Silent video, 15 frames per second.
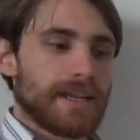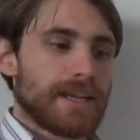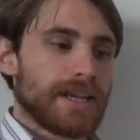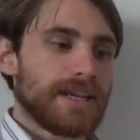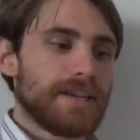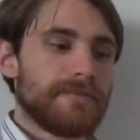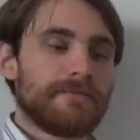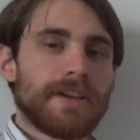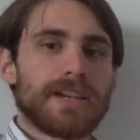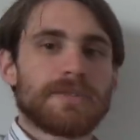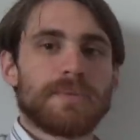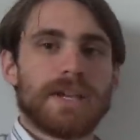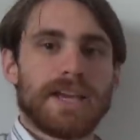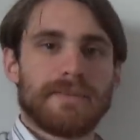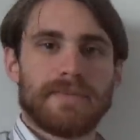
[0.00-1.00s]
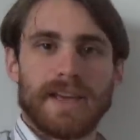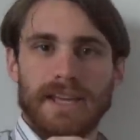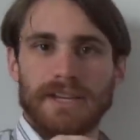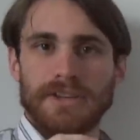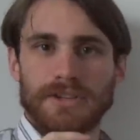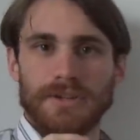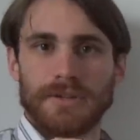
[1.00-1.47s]
In Infect, we have
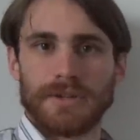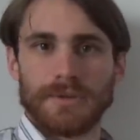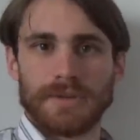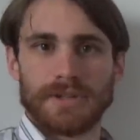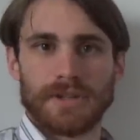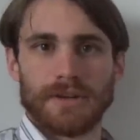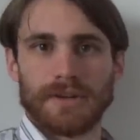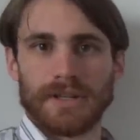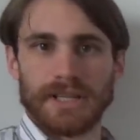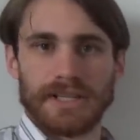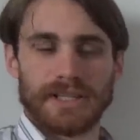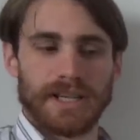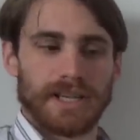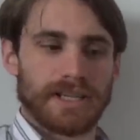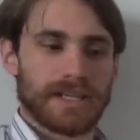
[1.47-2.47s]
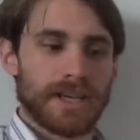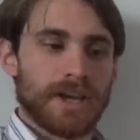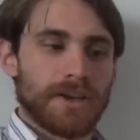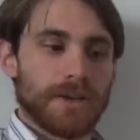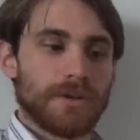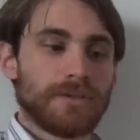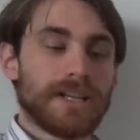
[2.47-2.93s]
that issue to a certain extent.
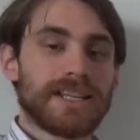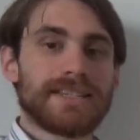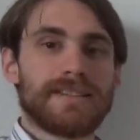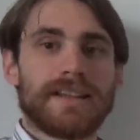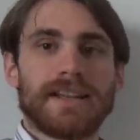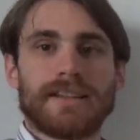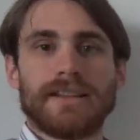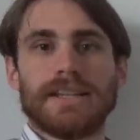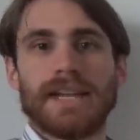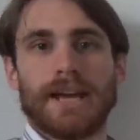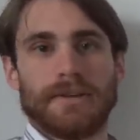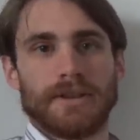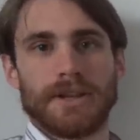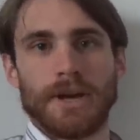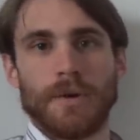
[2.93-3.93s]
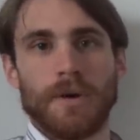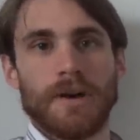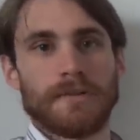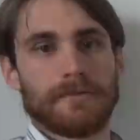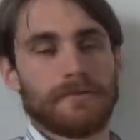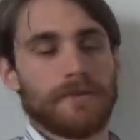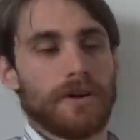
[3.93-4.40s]
You're less likely now to go
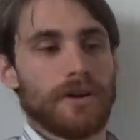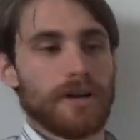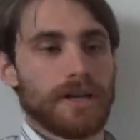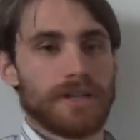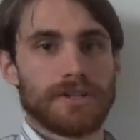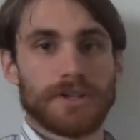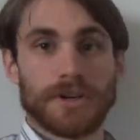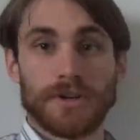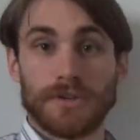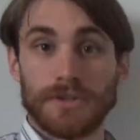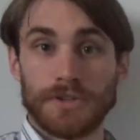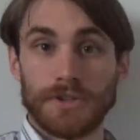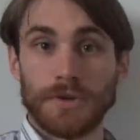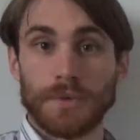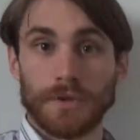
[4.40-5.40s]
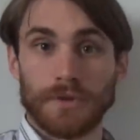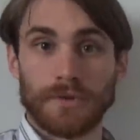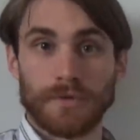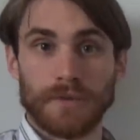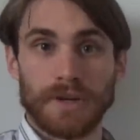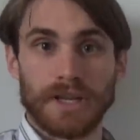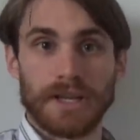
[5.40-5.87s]
off on turn two or
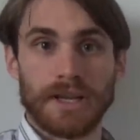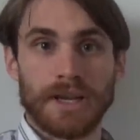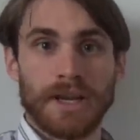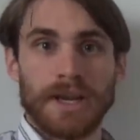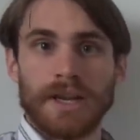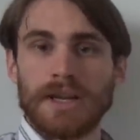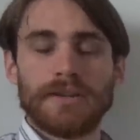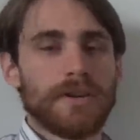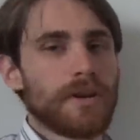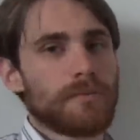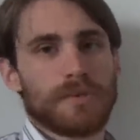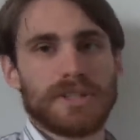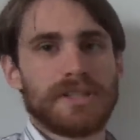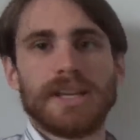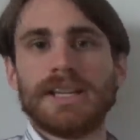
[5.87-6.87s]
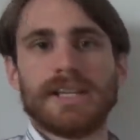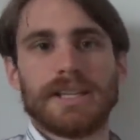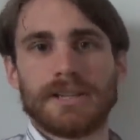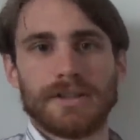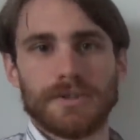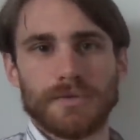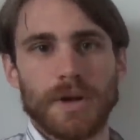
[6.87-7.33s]
three.
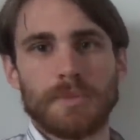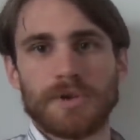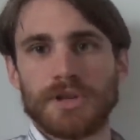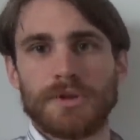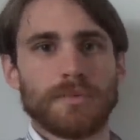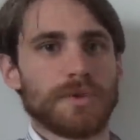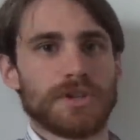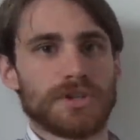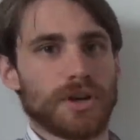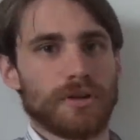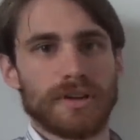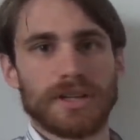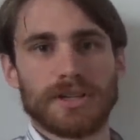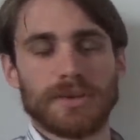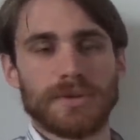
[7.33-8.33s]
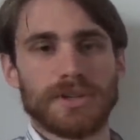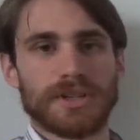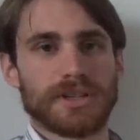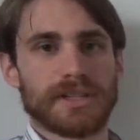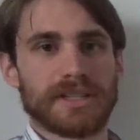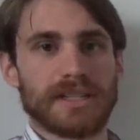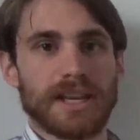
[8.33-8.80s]
Notwithstanding Disruption, which I'll get to in
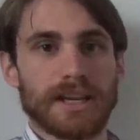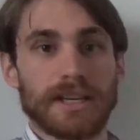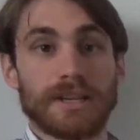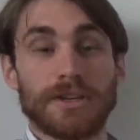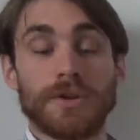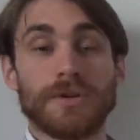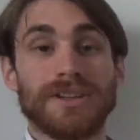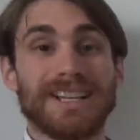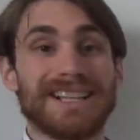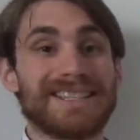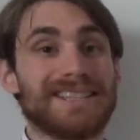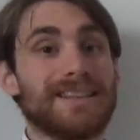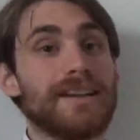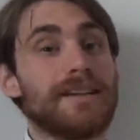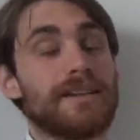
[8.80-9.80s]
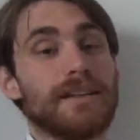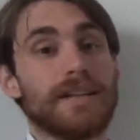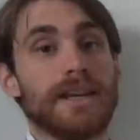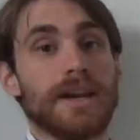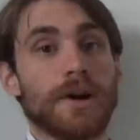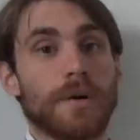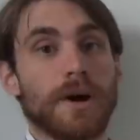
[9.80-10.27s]
just a second, you're less likely
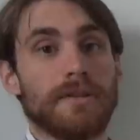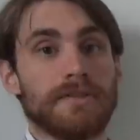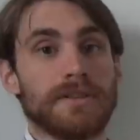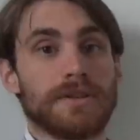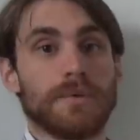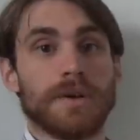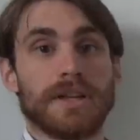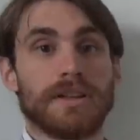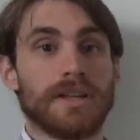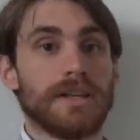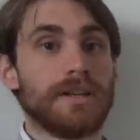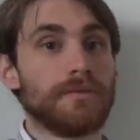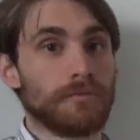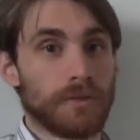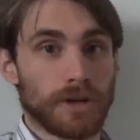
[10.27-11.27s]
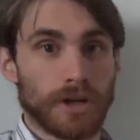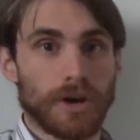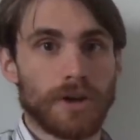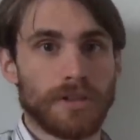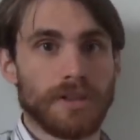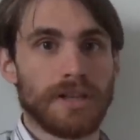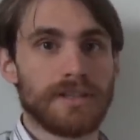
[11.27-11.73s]
to go off as quickly
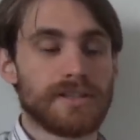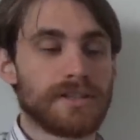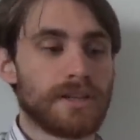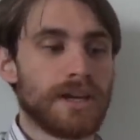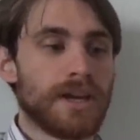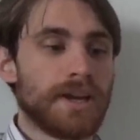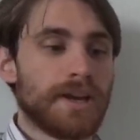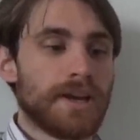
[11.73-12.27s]
regardless.